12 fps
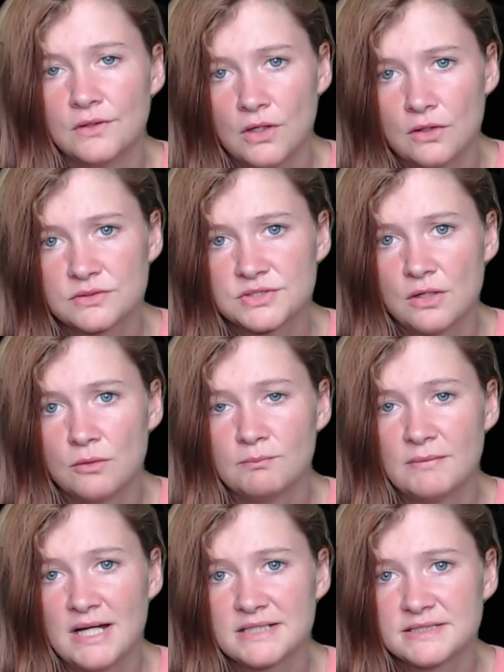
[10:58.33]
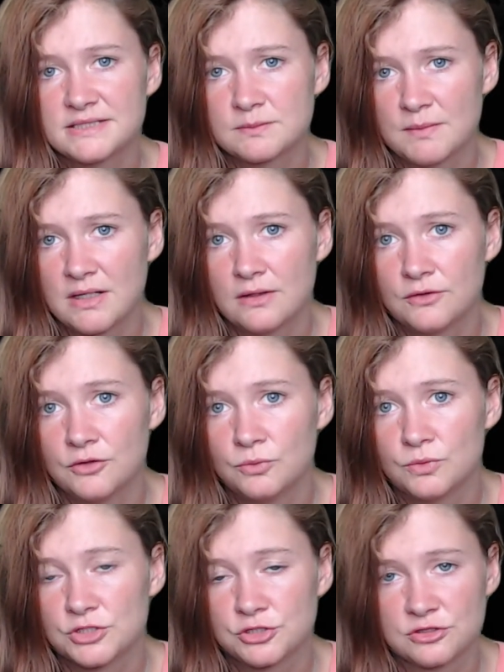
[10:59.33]
Also, Martin Smart, who
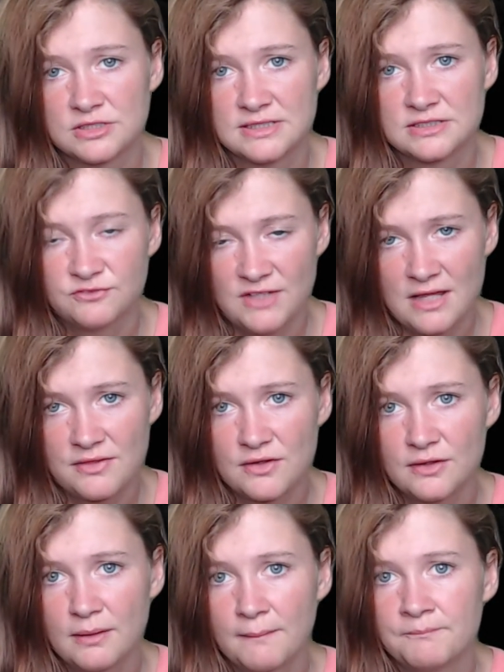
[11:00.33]
was Justin's father,